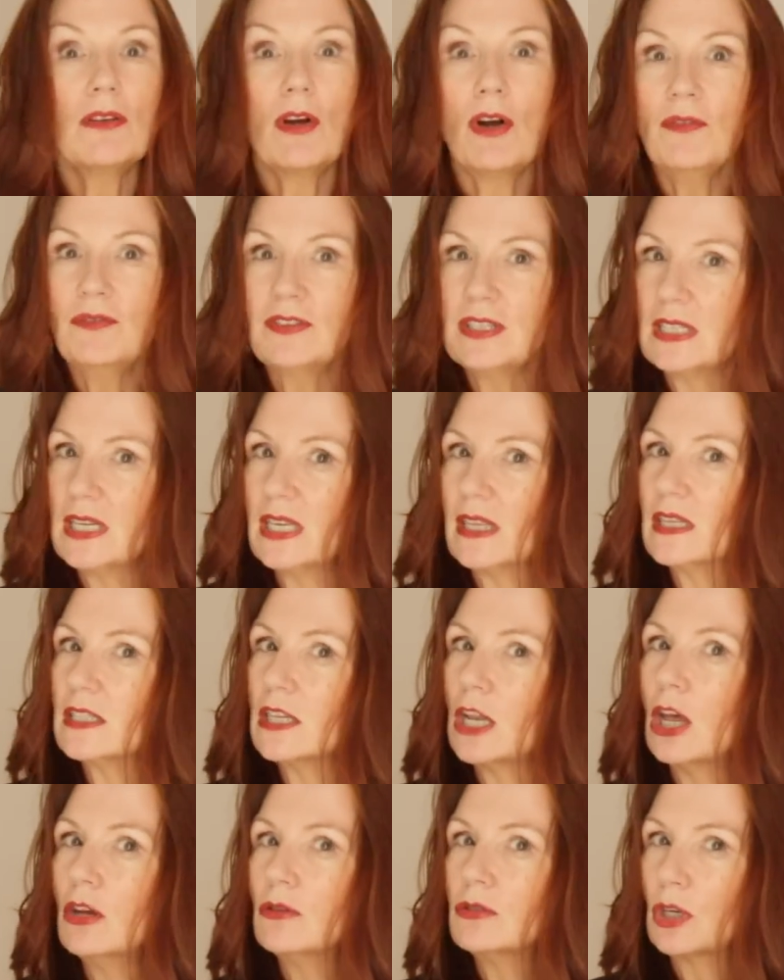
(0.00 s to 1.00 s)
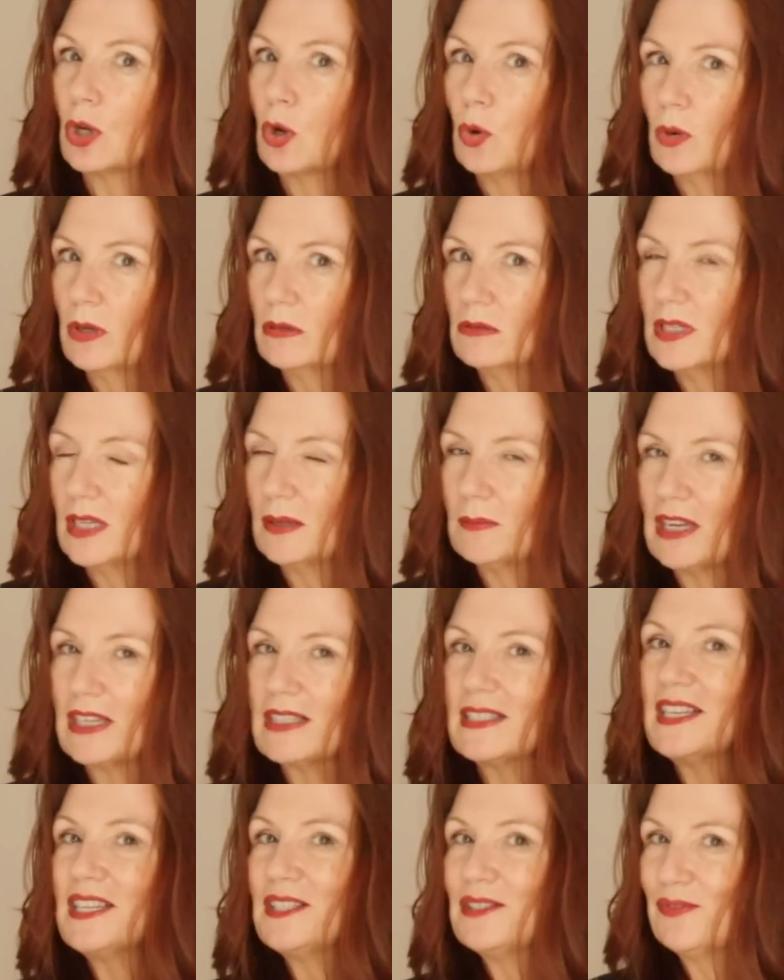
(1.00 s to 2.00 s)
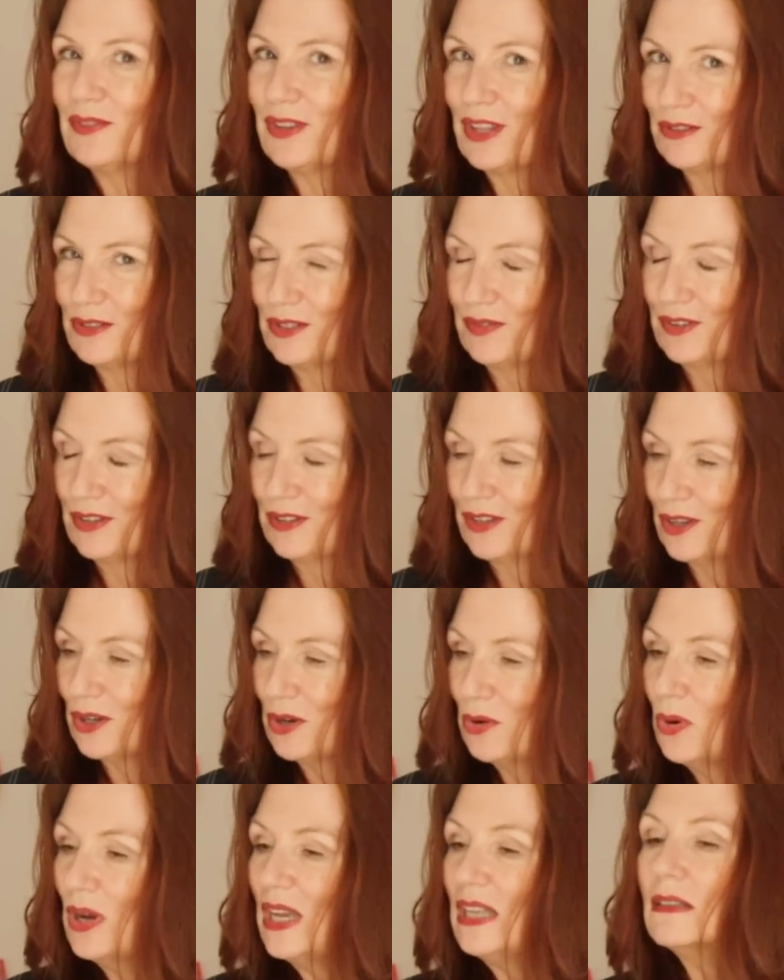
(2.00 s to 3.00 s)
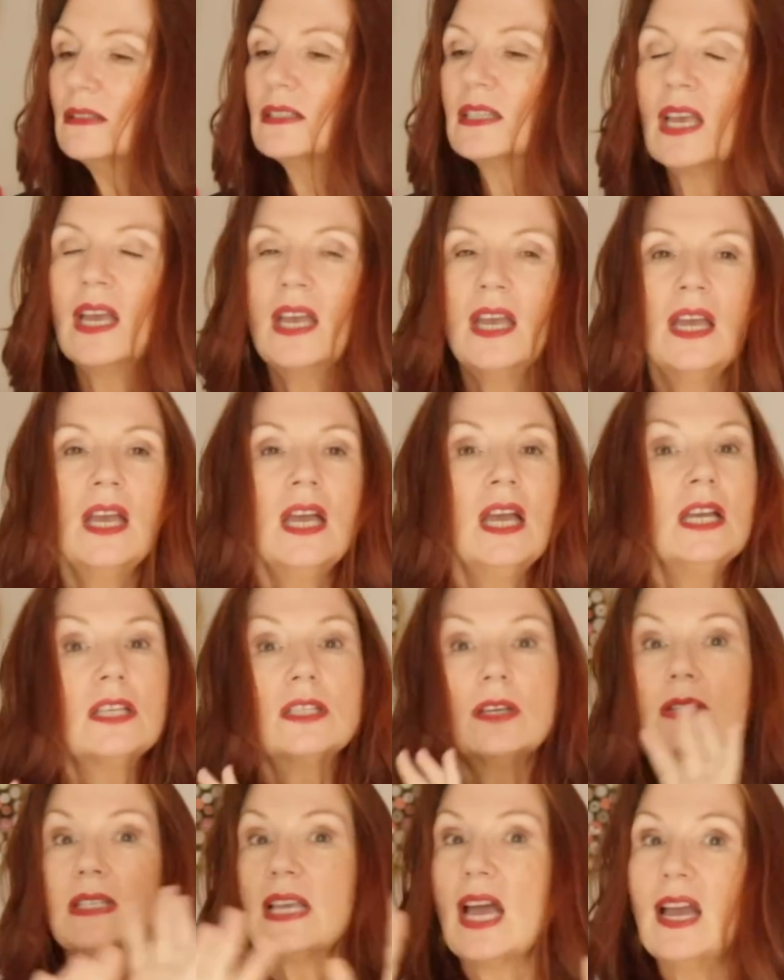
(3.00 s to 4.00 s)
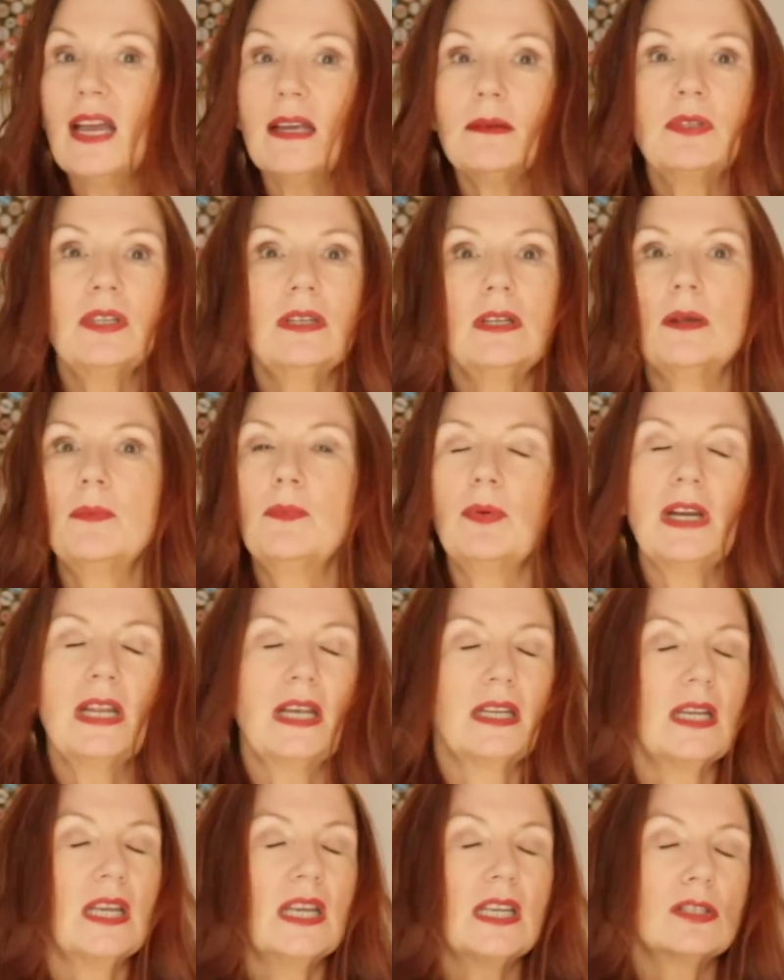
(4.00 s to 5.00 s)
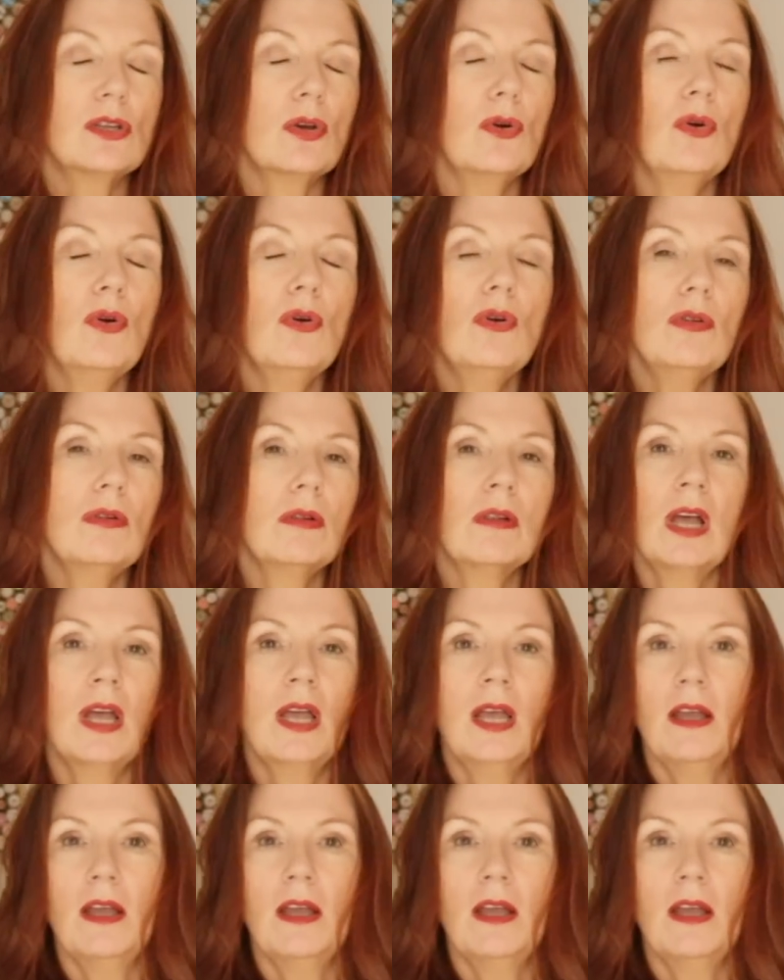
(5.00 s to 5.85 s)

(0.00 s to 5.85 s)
Obviously there's loads of quilting magazines for those of you that quilt. So it's absolutely brilliant. It's all